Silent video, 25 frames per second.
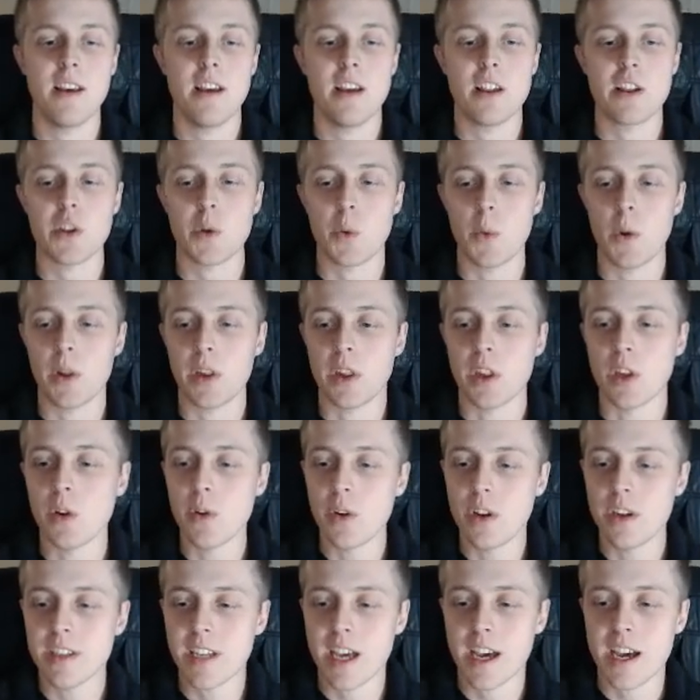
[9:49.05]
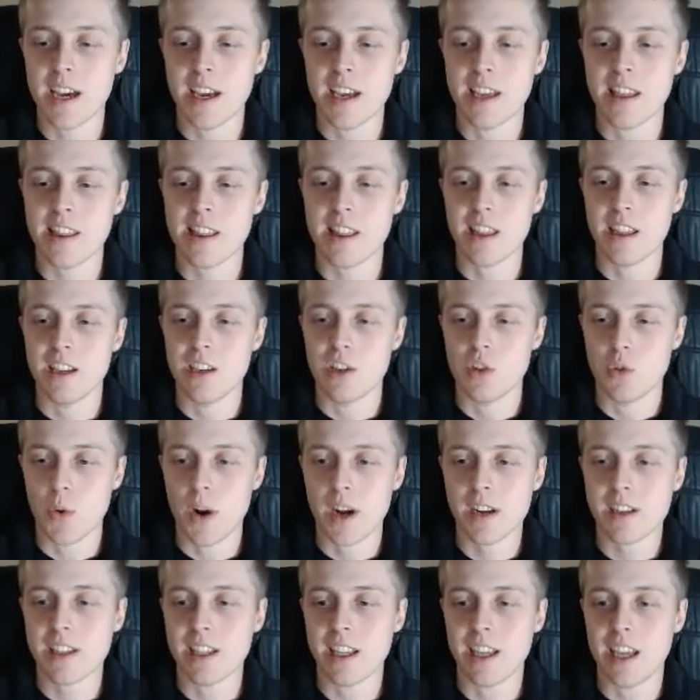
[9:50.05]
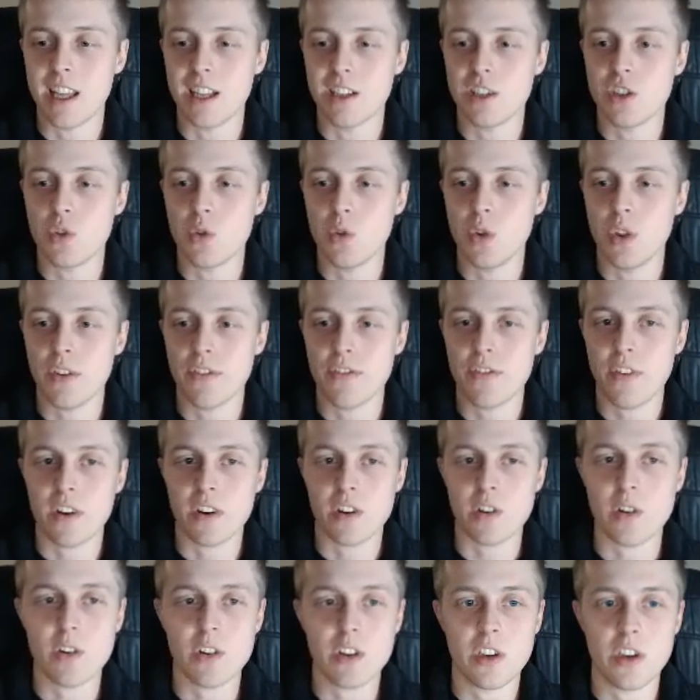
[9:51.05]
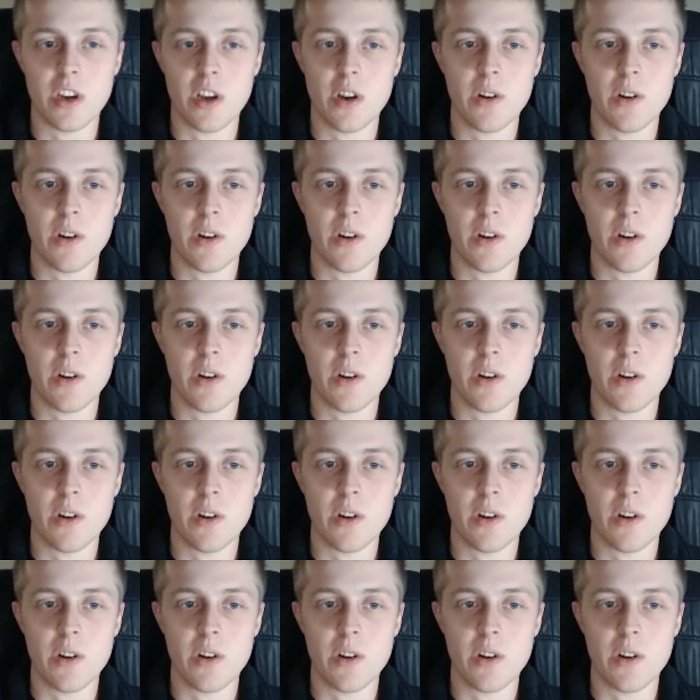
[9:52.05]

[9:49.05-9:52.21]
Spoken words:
So it literally ties directly into the funnel.